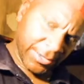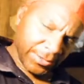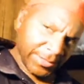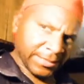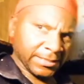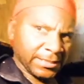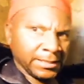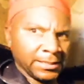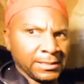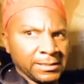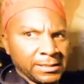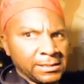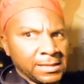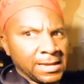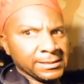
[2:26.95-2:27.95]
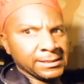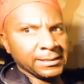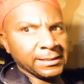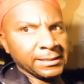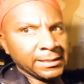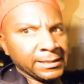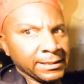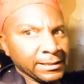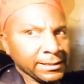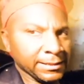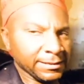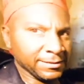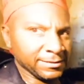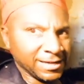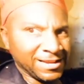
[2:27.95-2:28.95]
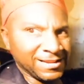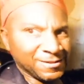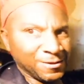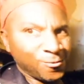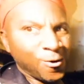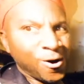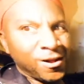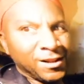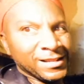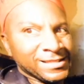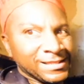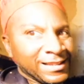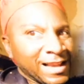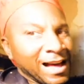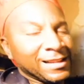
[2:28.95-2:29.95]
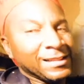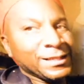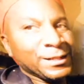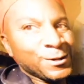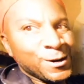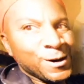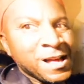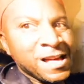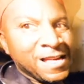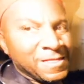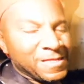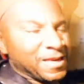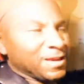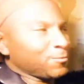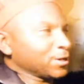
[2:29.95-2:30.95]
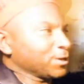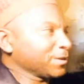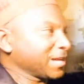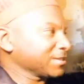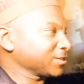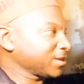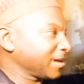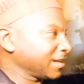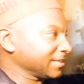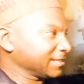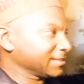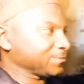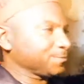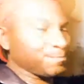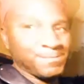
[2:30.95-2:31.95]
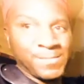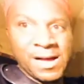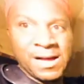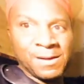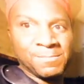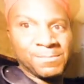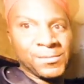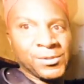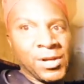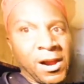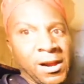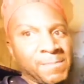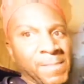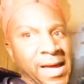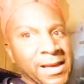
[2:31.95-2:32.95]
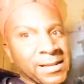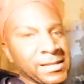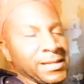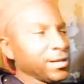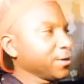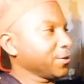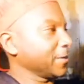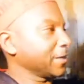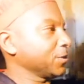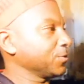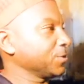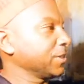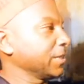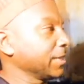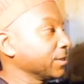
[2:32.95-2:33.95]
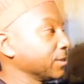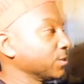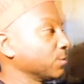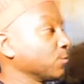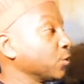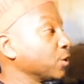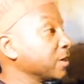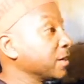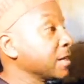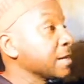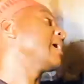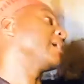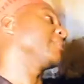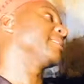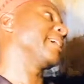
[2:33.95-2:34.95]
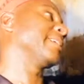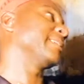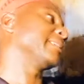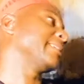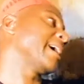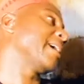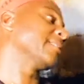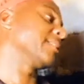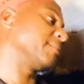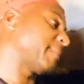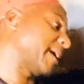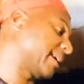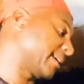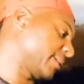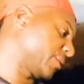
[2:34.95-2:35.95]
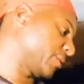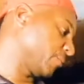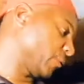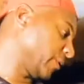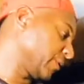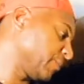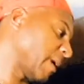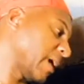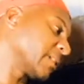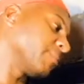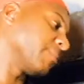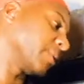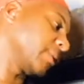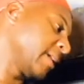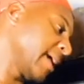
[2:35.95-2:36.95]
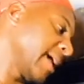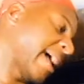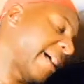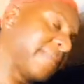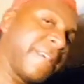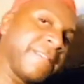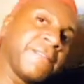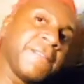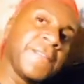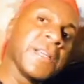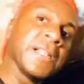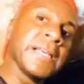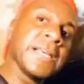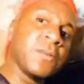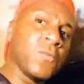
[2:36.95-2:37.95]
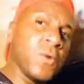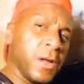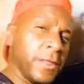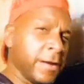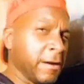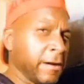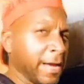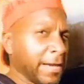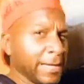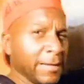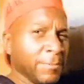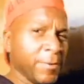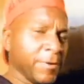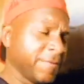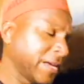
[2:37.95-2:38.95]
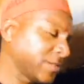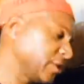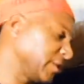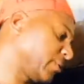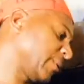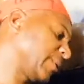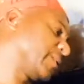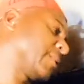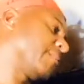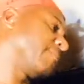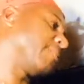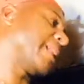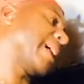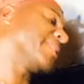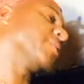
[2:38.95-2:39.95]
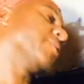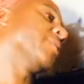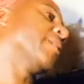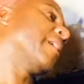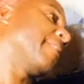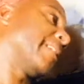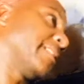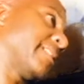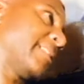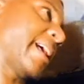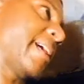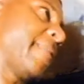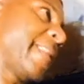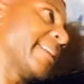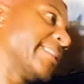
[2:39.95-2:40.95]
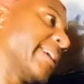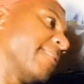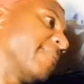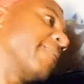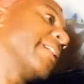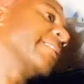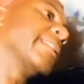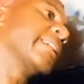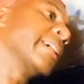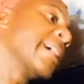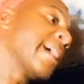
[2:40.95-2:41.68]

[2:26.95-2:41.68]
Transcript: you can see, the closet is, the wall is a lot cleaner than when you last saw it. This dark band here that you see is some wood. I'll sand it down to make it as smooth as possible, and then fill in where there are any imperfections with some plaster, and then sand that down finally,